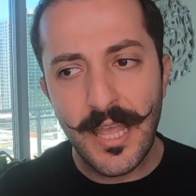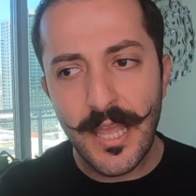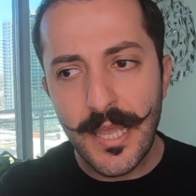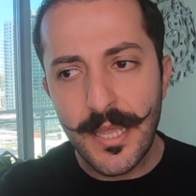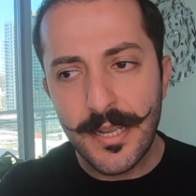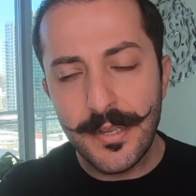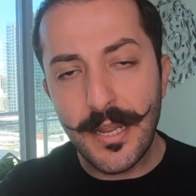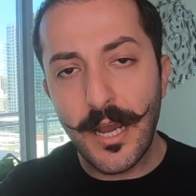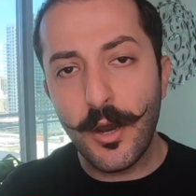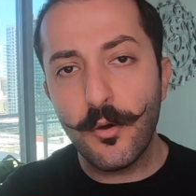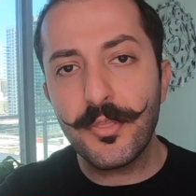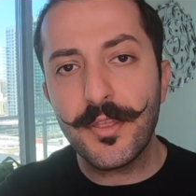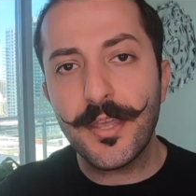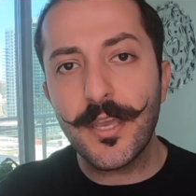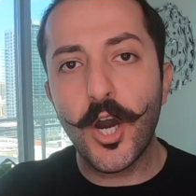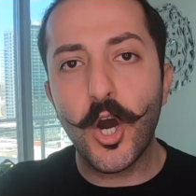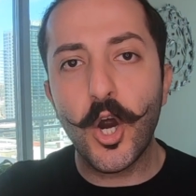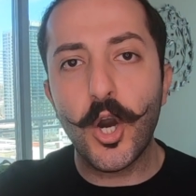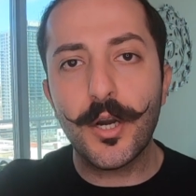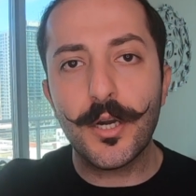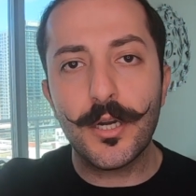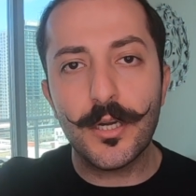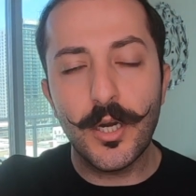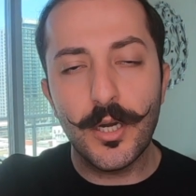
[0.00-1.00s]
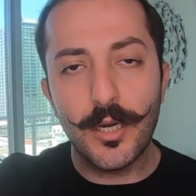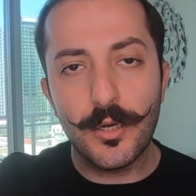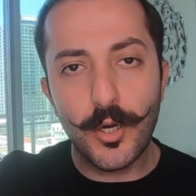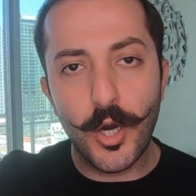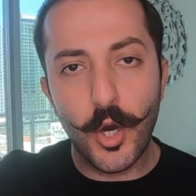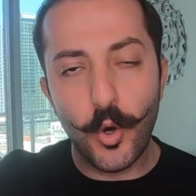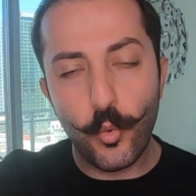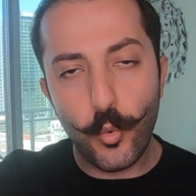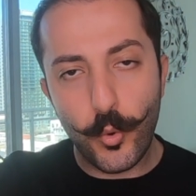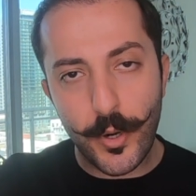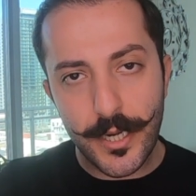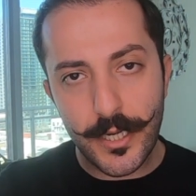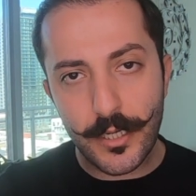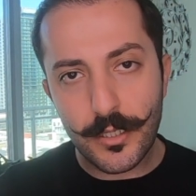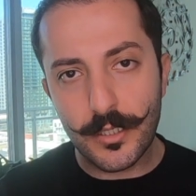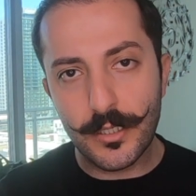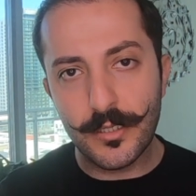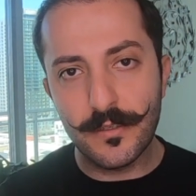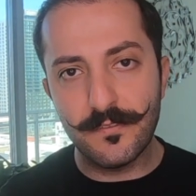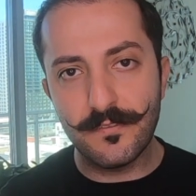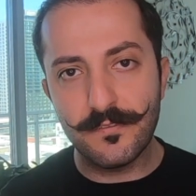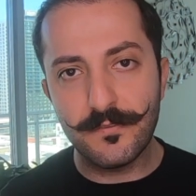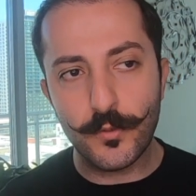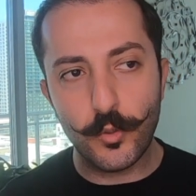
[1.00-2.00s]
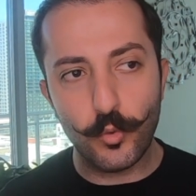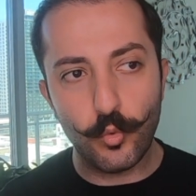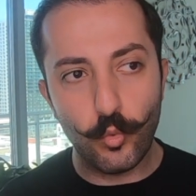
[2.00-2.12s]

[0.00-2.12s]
Now they are aware of